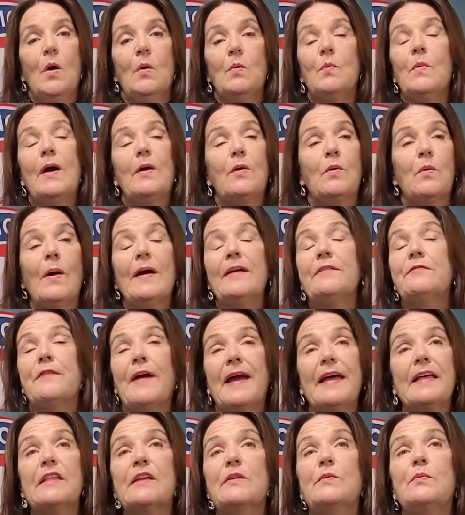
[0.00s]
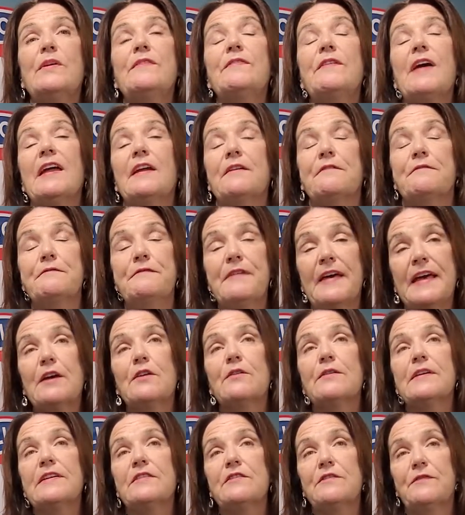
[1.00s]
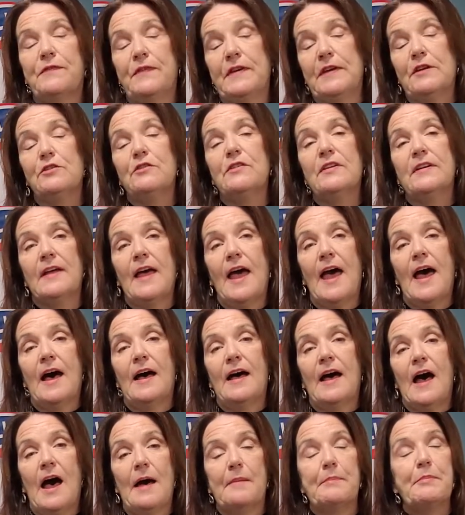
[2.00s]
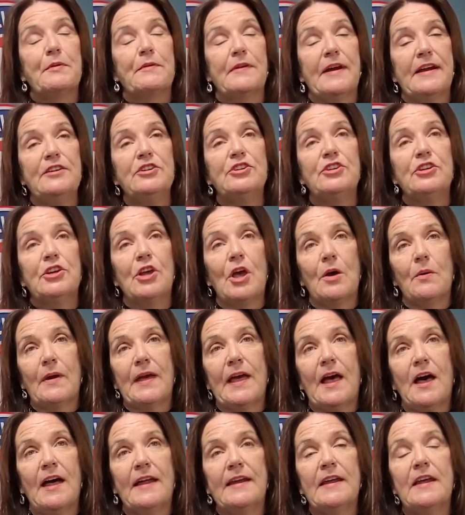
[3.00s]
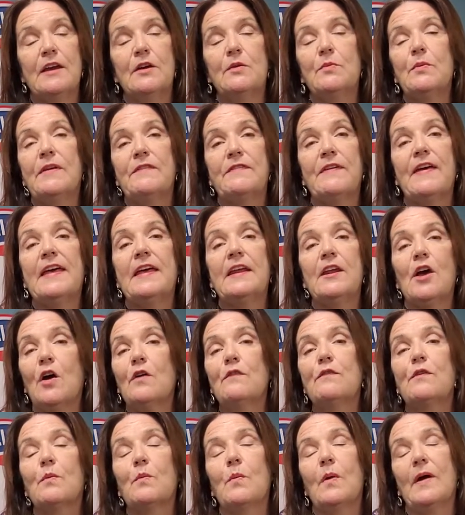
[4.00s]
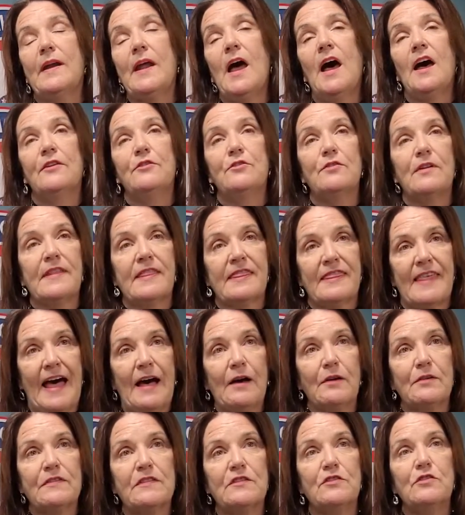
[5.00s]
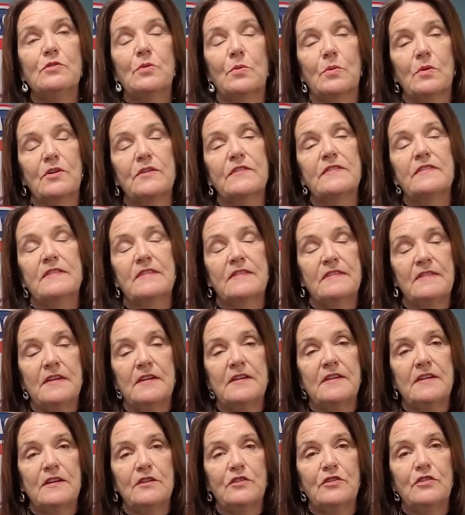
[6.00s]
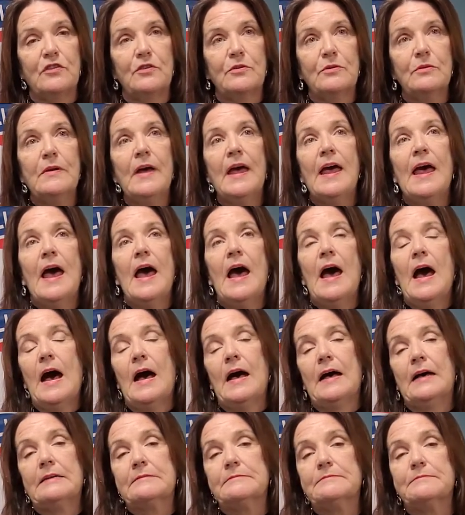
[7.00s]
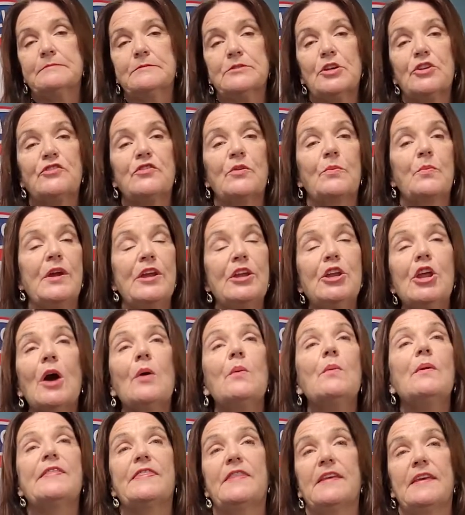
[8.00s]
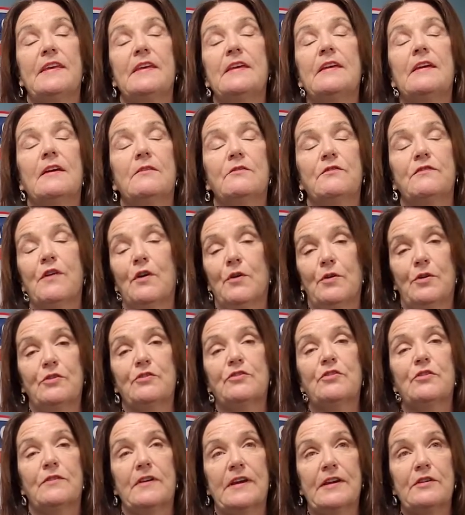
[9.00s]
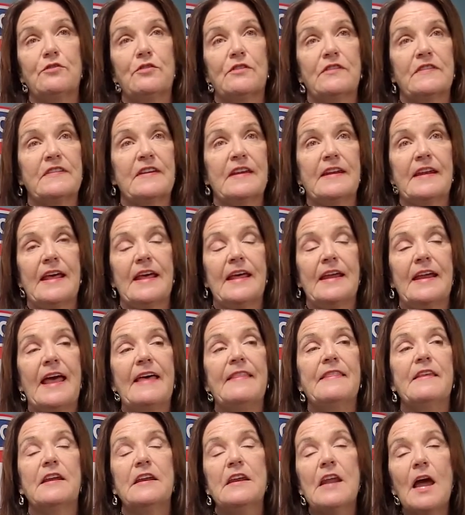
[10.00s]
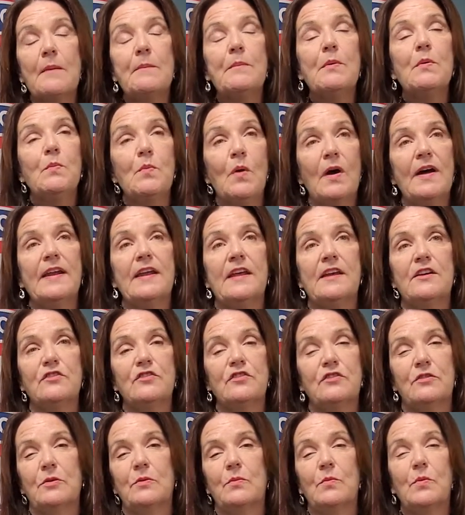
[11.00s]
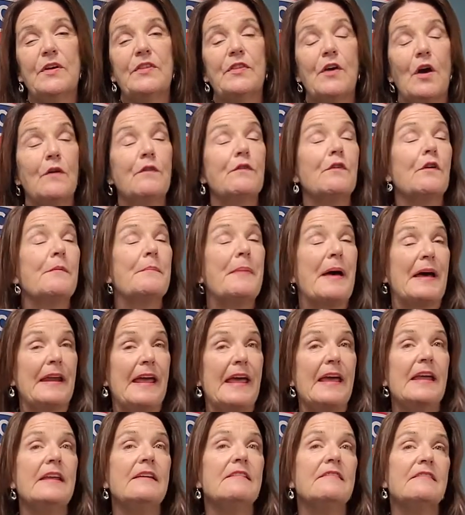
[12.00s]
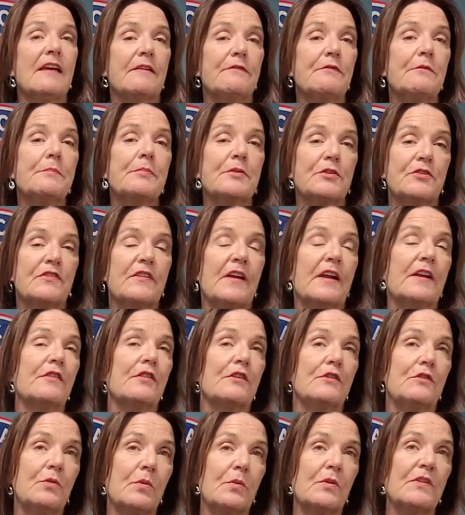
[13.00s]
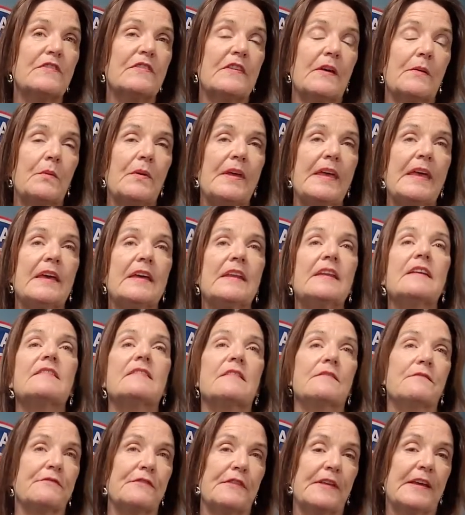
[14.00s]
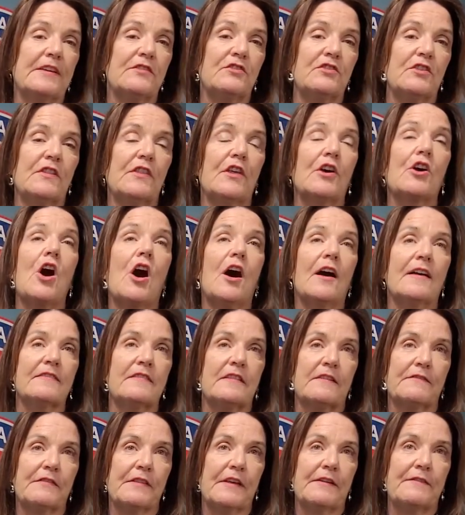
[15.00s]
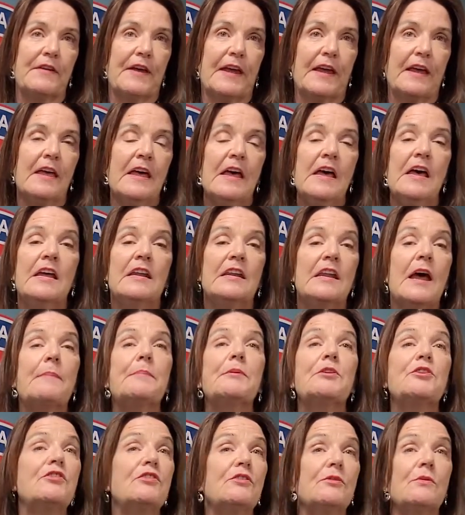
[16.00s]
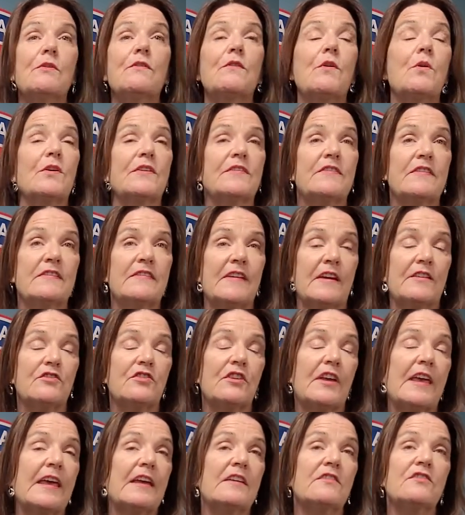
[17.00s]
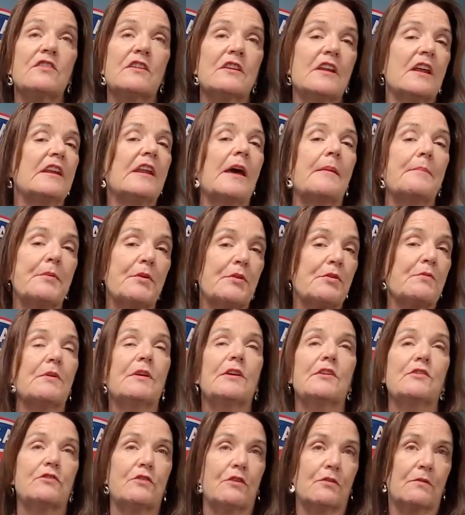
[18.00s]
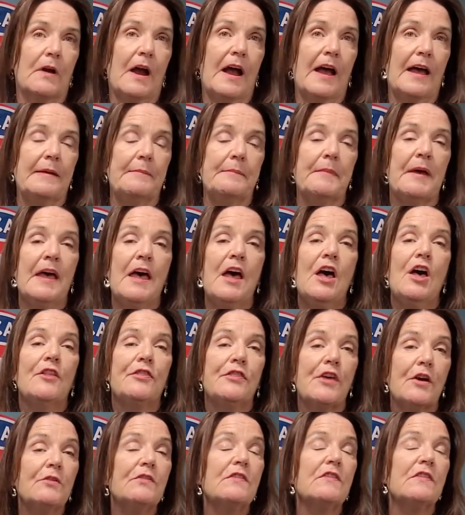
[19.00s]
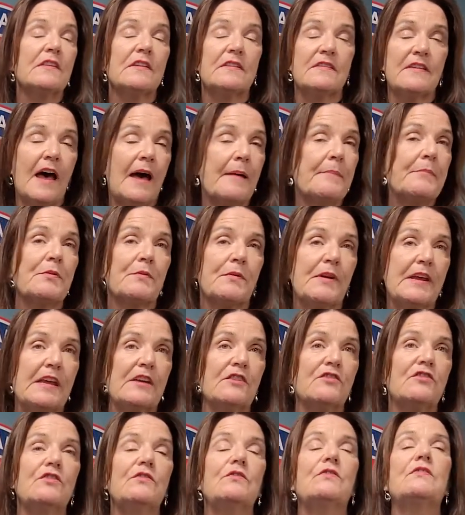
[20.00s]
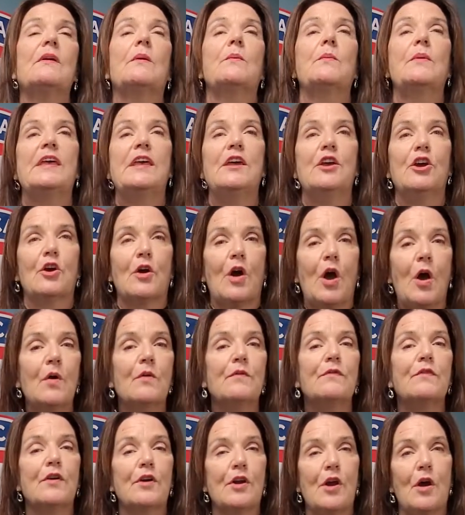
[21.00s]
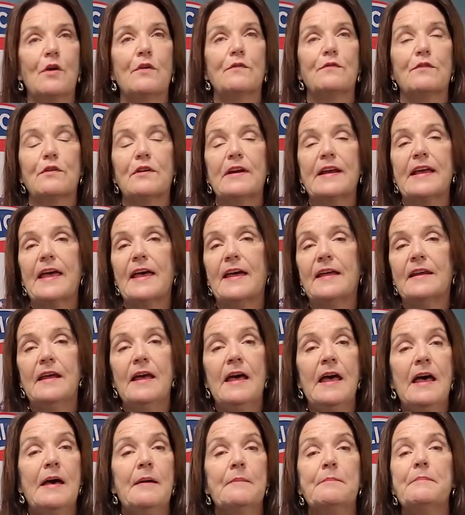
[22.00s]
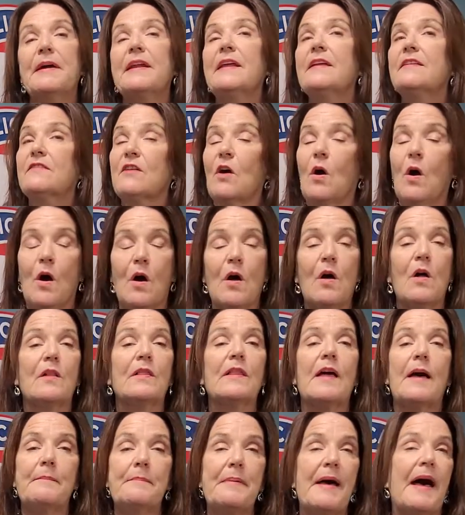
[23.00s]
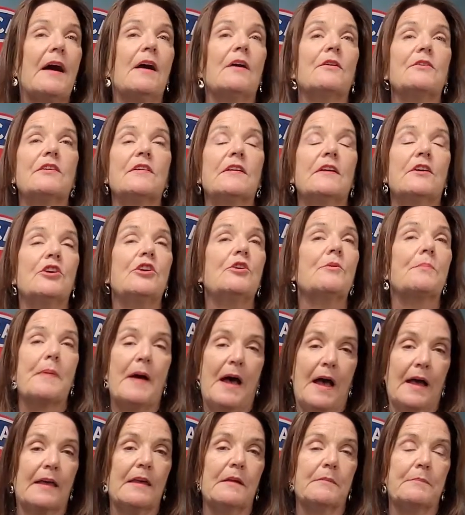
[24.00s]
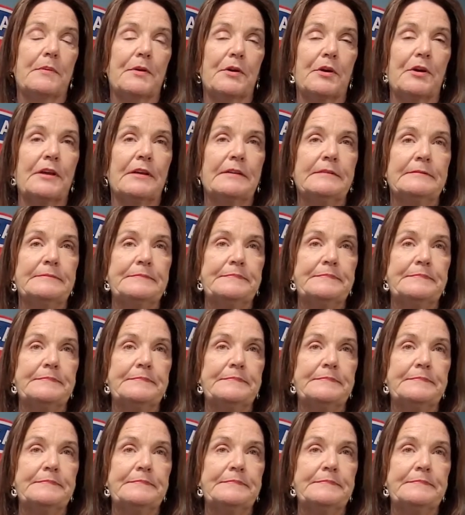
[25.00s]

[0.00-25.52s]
Well, quite frankly, we've got a vigorous field operation going on here. We've hit over 100,000 doors in CD2. Wow. So we know what the voters are interested in. And the number one issue with over about 87% of the doors that we hit is inflation, the cost of living. Mm-hmm. Number two, of course, is education. And number three is crime. Those are the top three issues that we hear over and over again. But it's all about your pocketbook.